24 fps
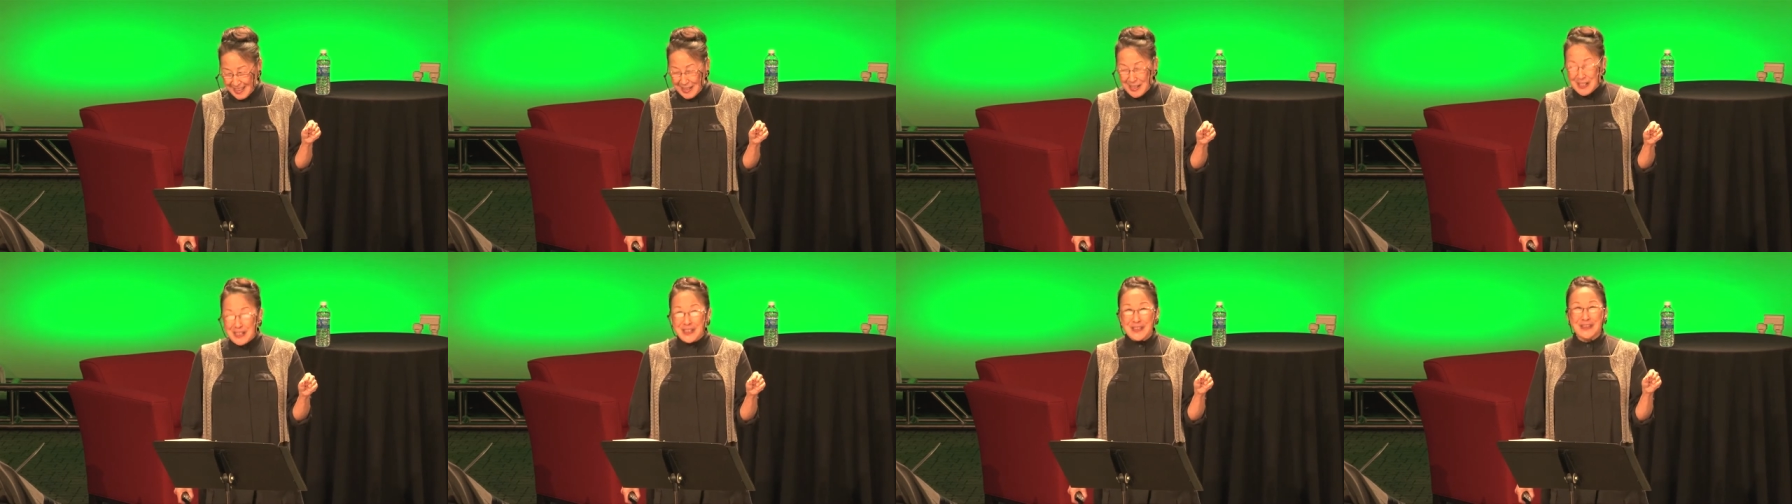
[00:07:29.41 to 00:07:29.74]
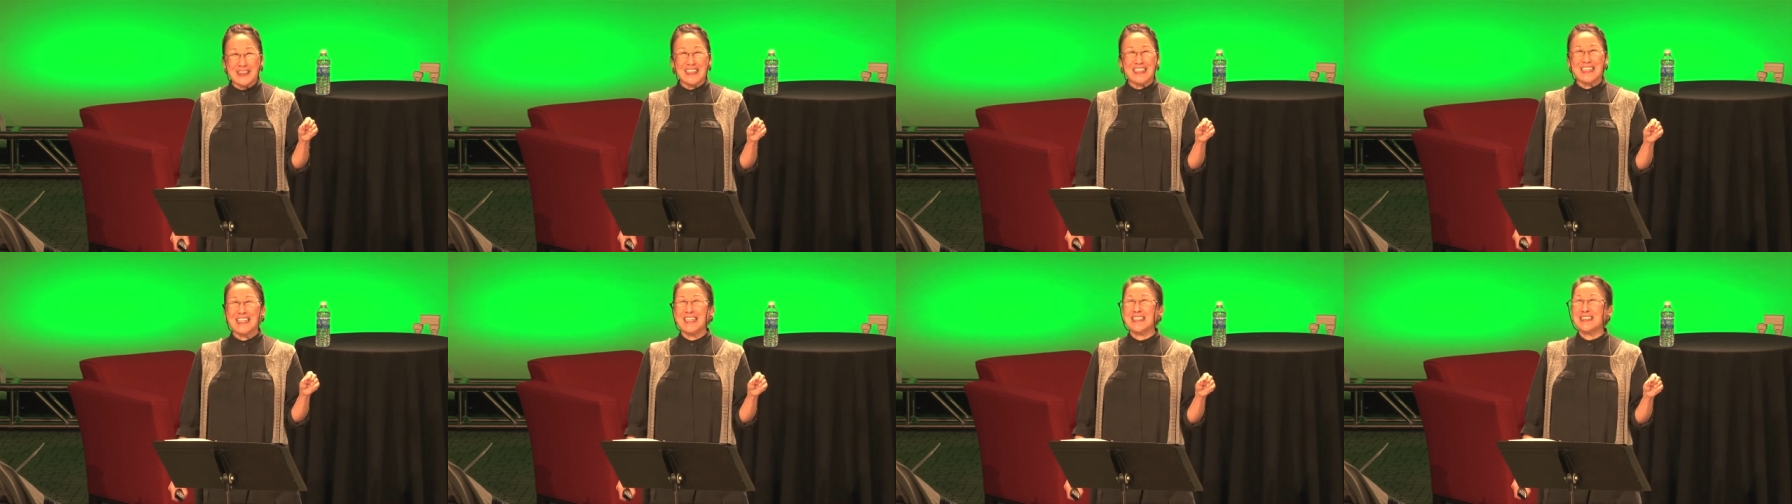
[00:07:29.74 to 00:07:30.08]
You
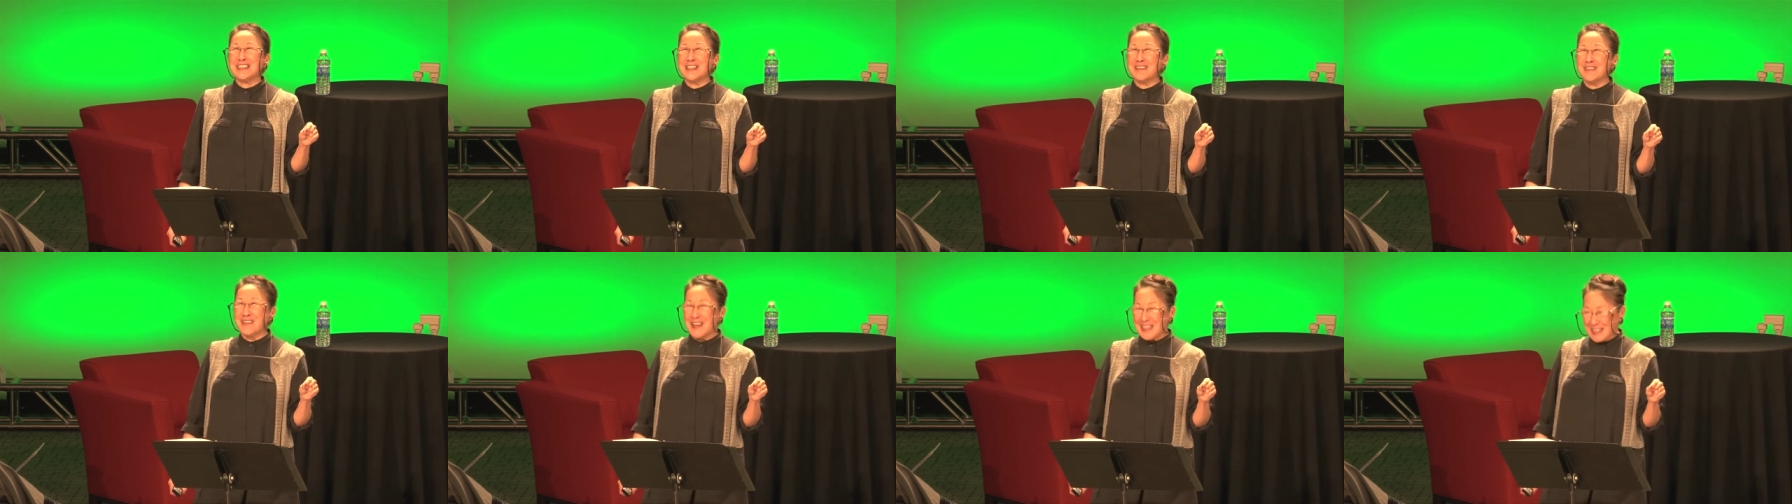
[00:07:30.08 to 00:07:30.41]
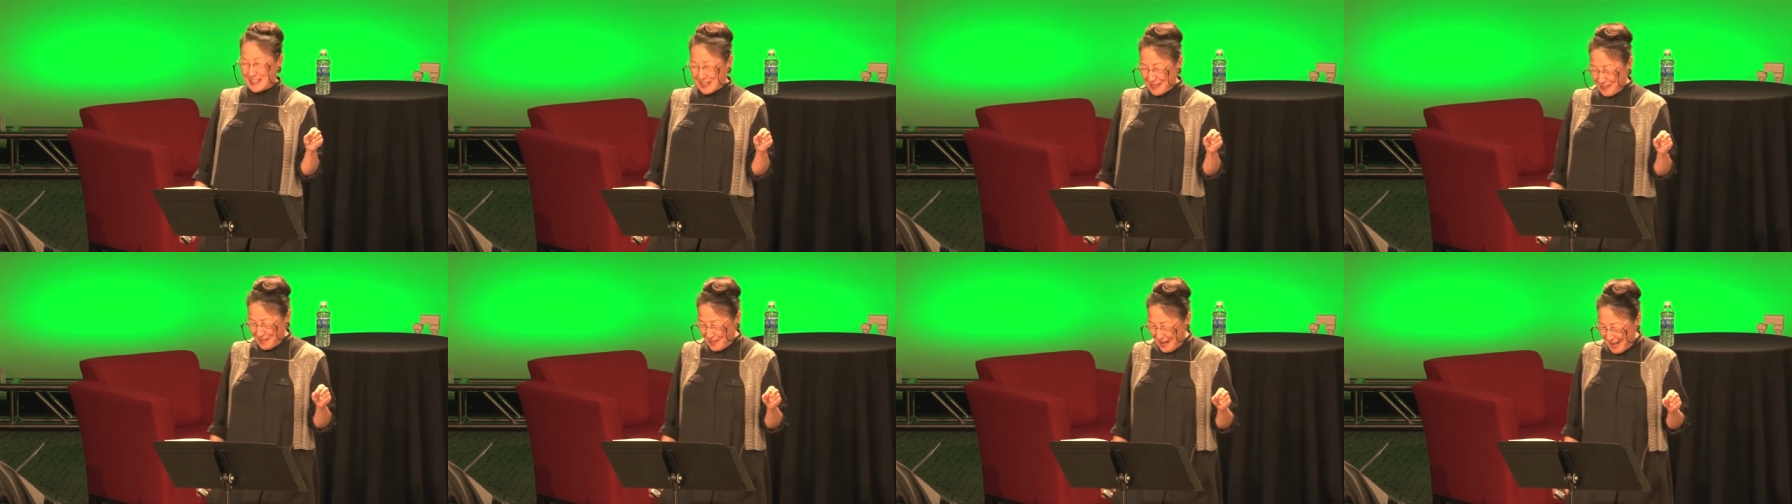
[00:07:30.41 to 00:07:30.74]
can interface
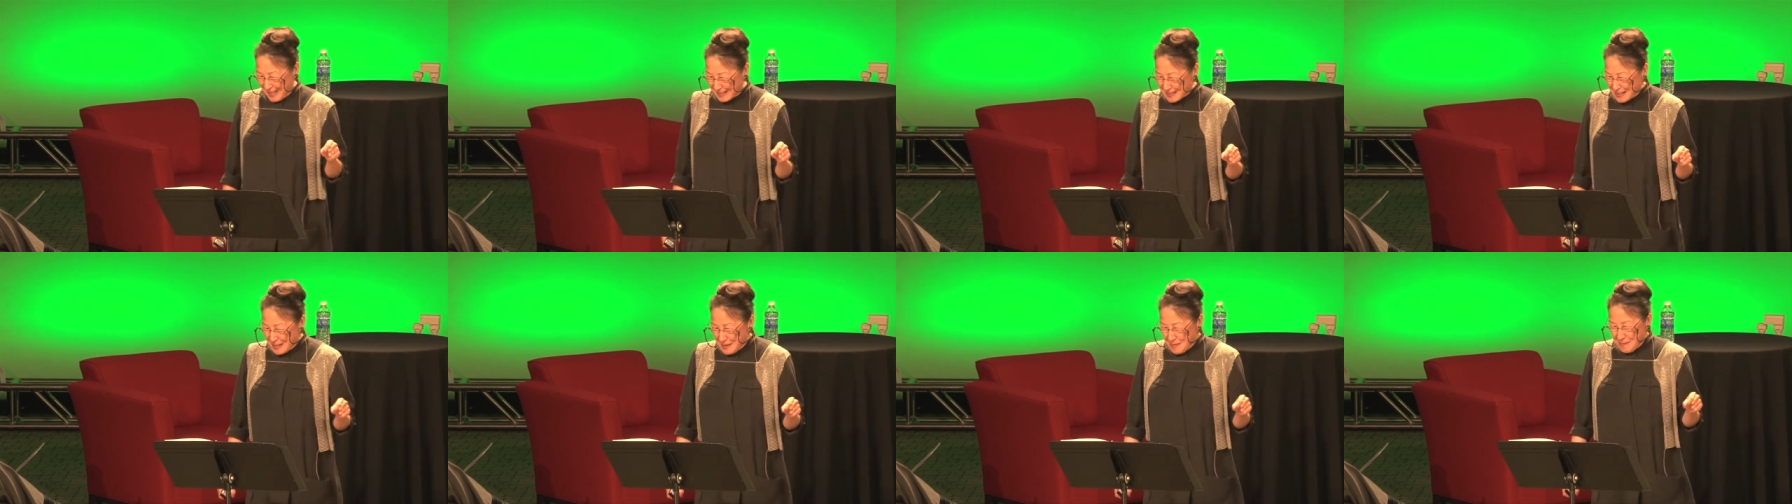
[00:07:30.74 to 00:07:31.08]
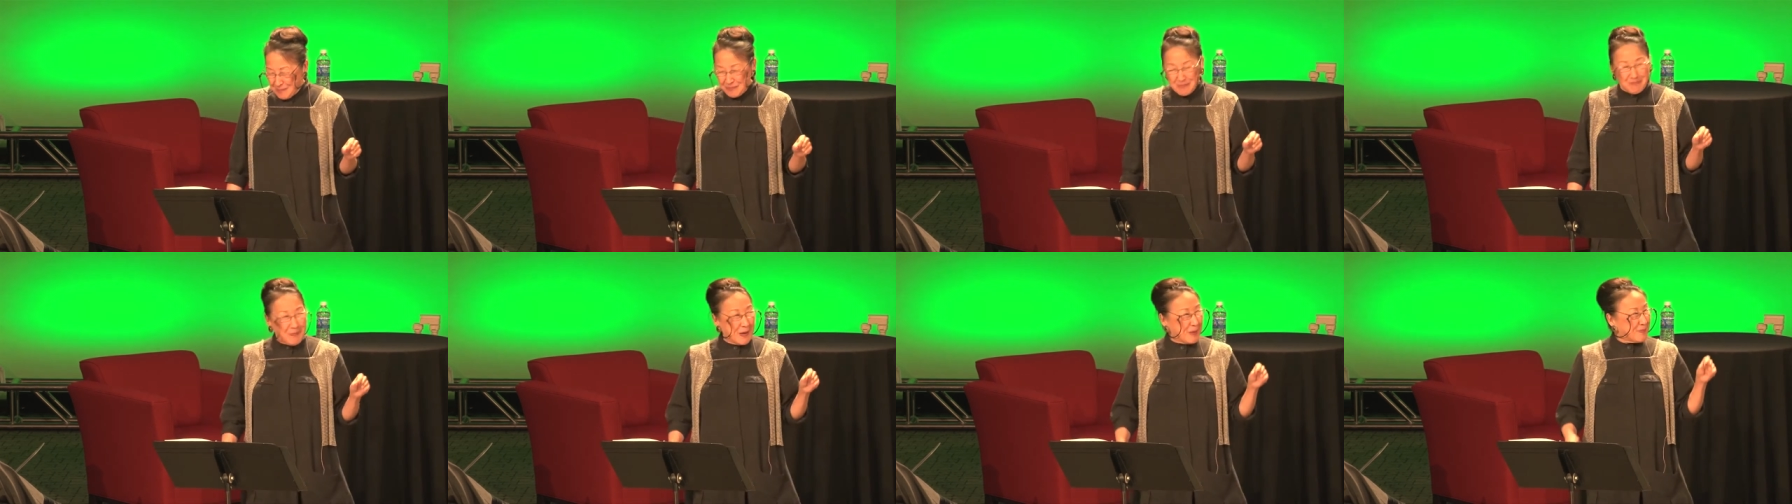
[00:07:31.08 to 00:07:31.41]
the facts
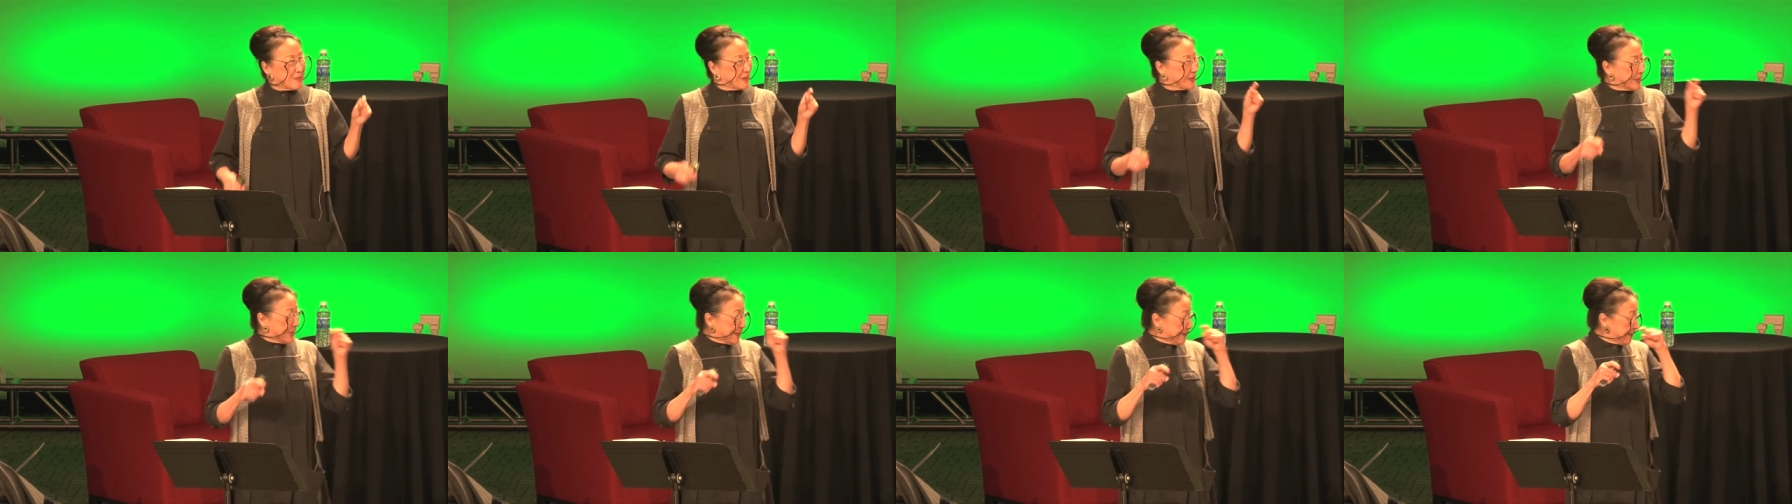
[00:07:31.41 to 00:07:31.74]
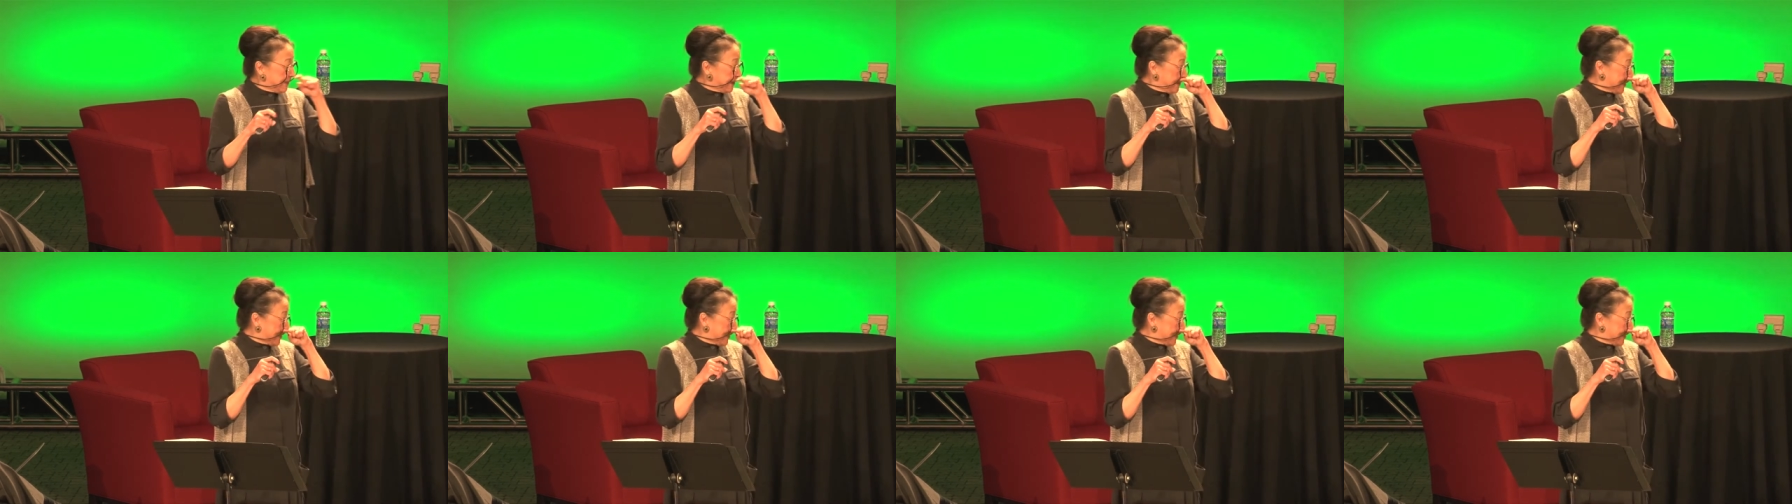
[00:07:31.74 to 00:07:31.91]
by believing